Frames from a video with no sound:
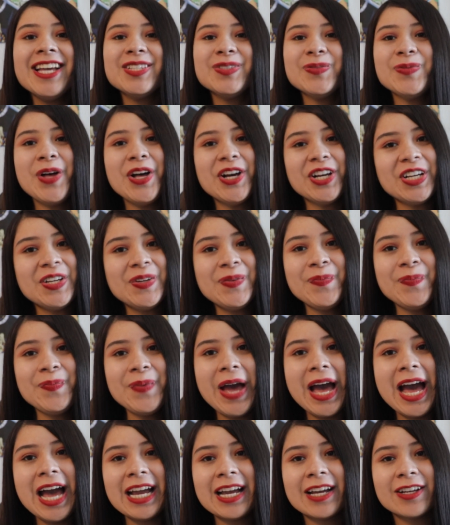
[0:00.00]
welcome
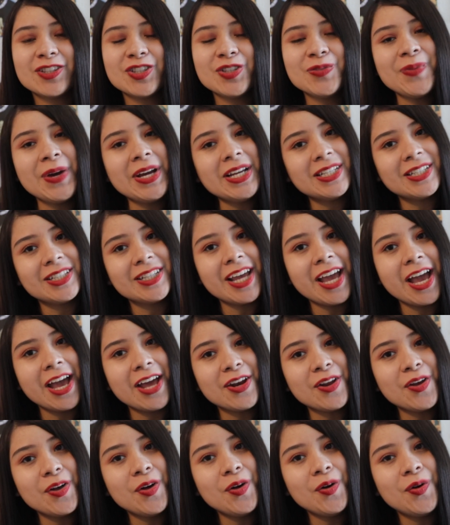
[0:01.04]
back to my
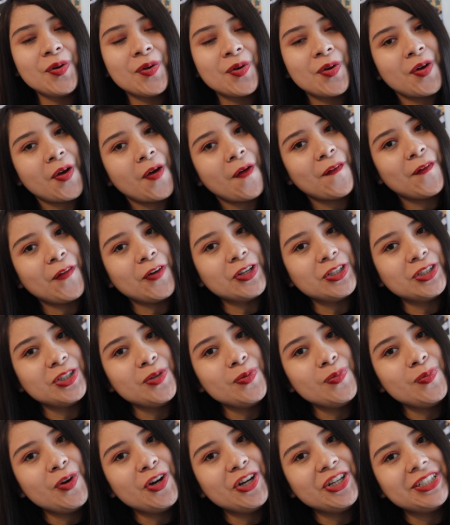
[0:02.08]
channel for
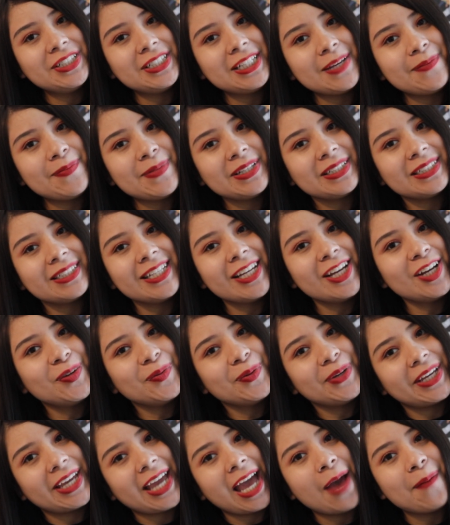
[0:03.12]
some more Demon Slayer
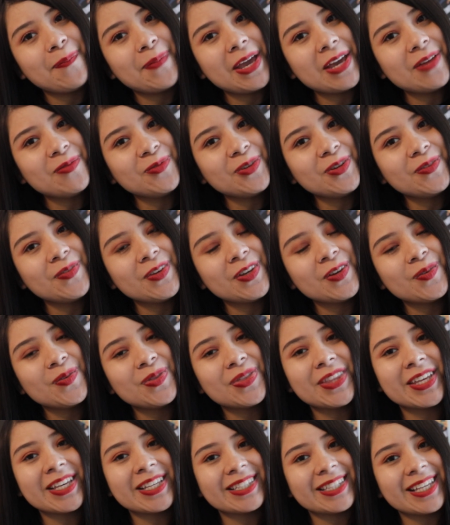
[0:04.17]
recap and review.
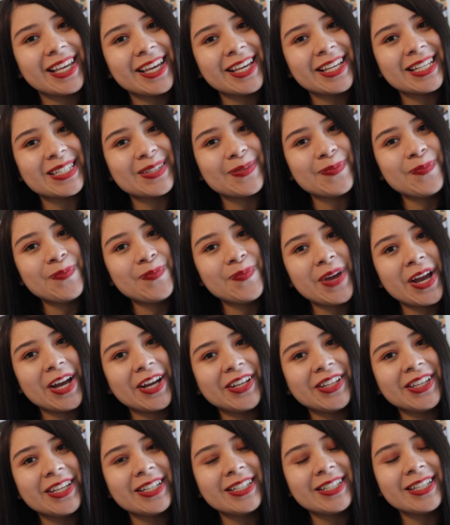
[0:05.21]
This is
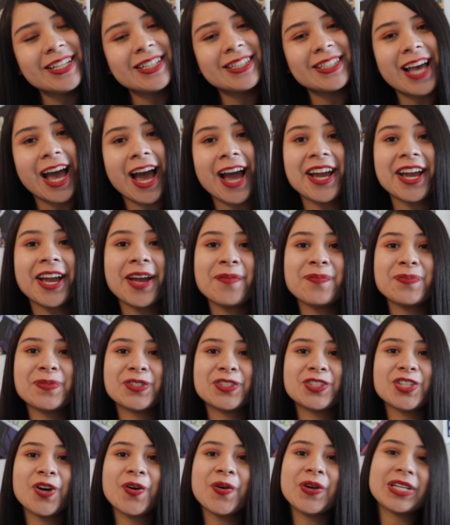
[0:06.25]
Merrily Deeds. I am
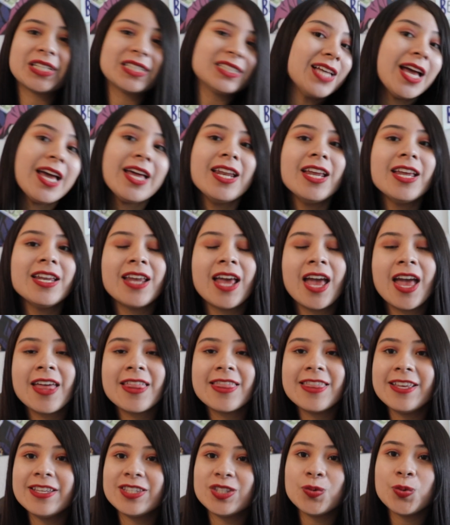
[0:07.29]
so excited.
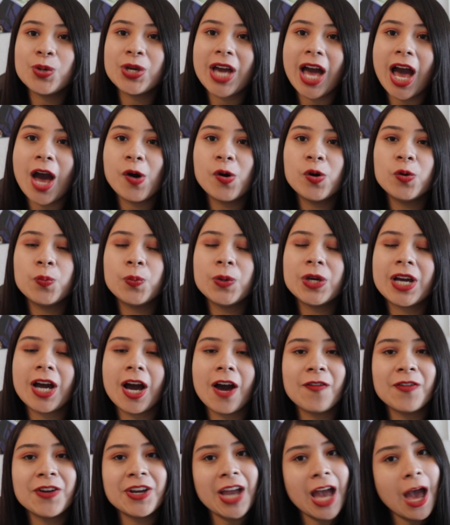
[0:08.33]
This week I will be
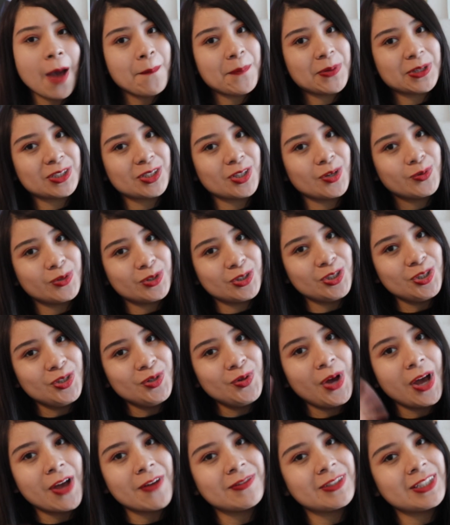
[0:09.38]
covering episode
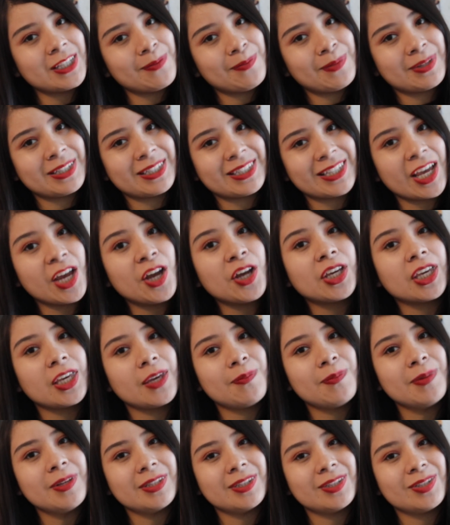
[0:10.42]
2 of Demon Slayer
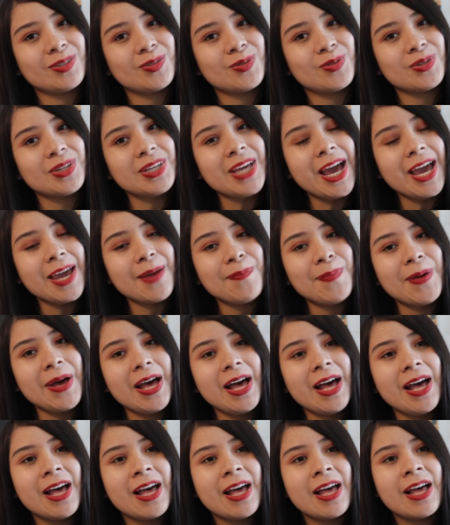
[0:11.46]
Kimetsu no
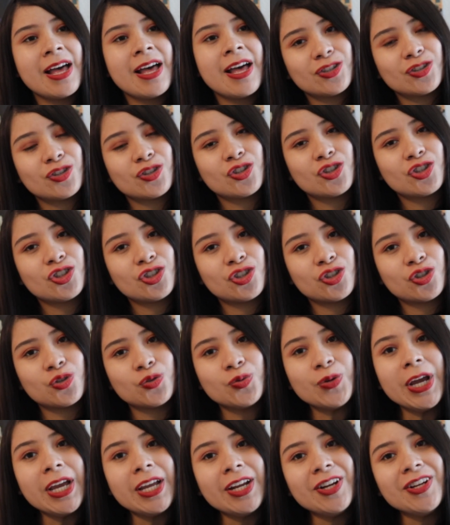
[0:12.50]
Yaiba,
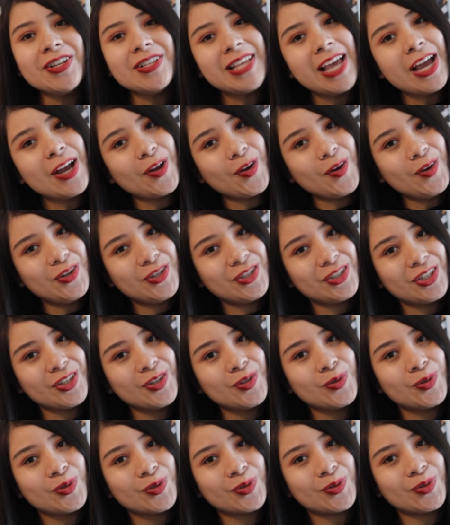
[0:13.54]
Trainer Sakonji
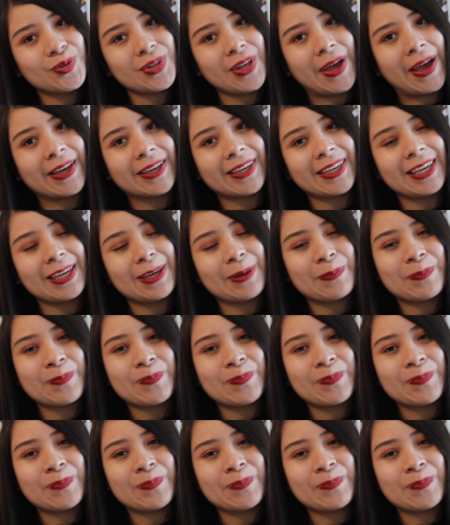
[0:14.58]
Urokodaki.